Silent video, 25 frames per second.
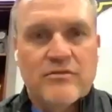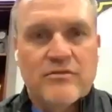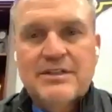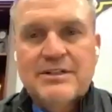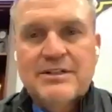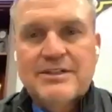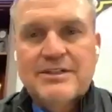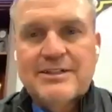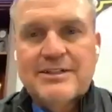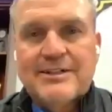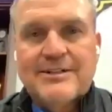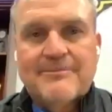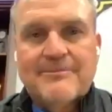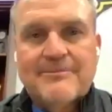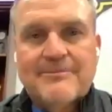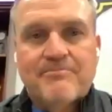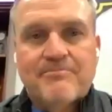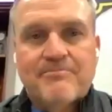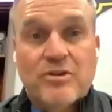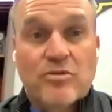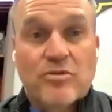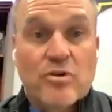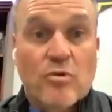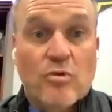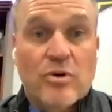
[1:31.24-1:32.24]

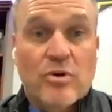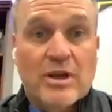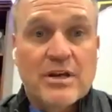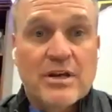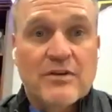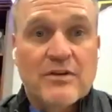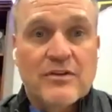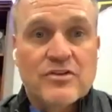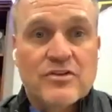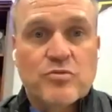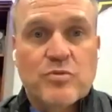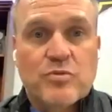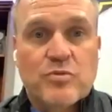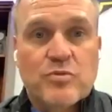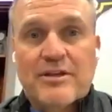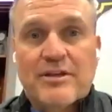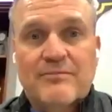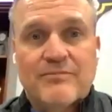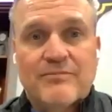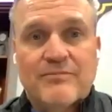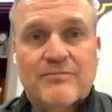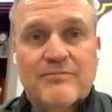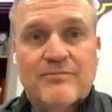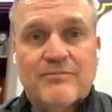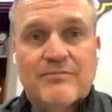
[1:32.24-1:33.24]
going into this week.
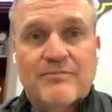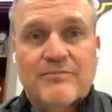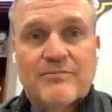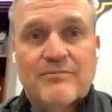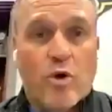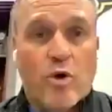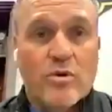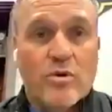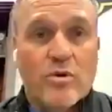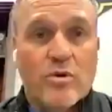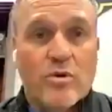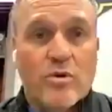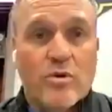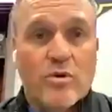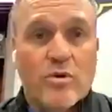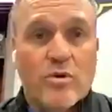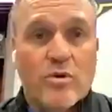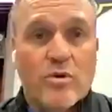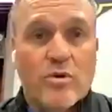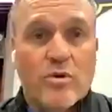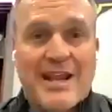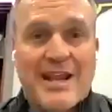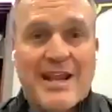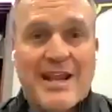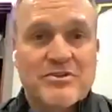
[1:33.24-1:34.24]
We all wish we
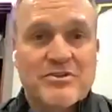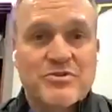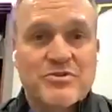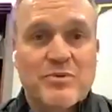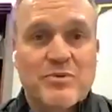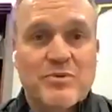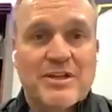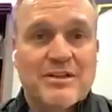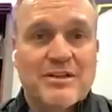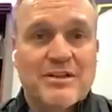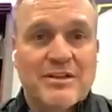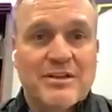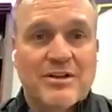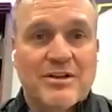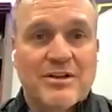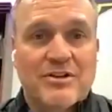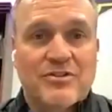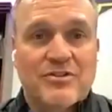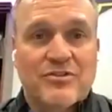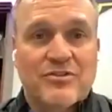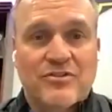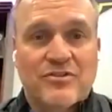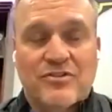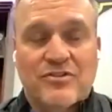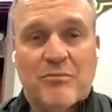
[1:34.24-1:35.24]
had a game this week.
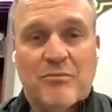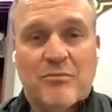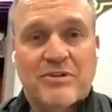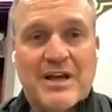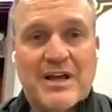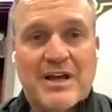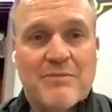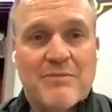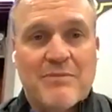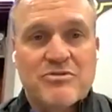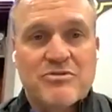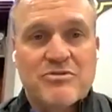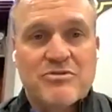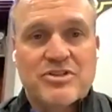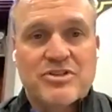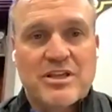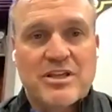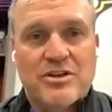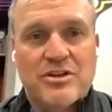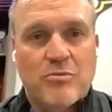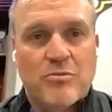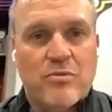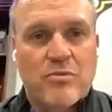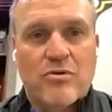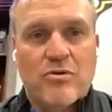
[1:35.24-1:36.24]
It's sometimes you
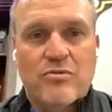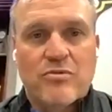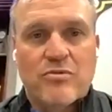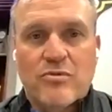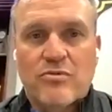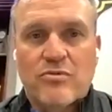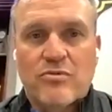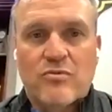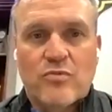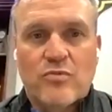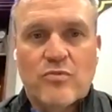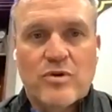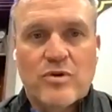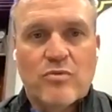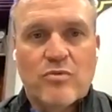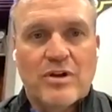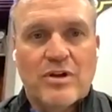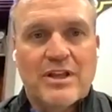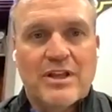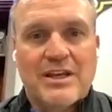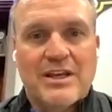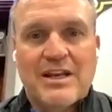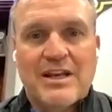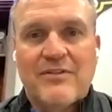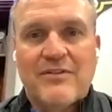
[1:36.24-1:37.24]
say, we
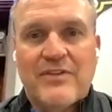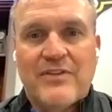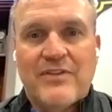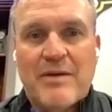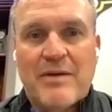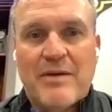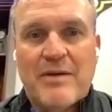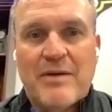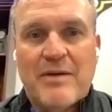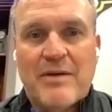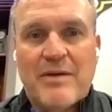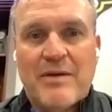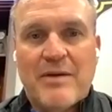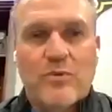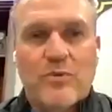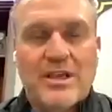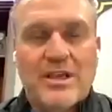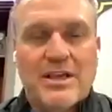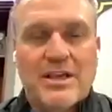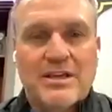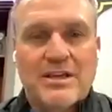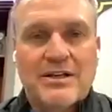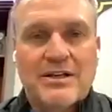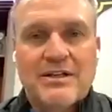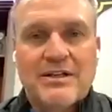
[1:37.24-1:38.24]
really needed that bye
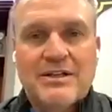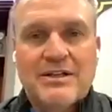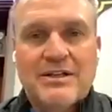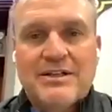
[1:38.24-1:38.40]
week.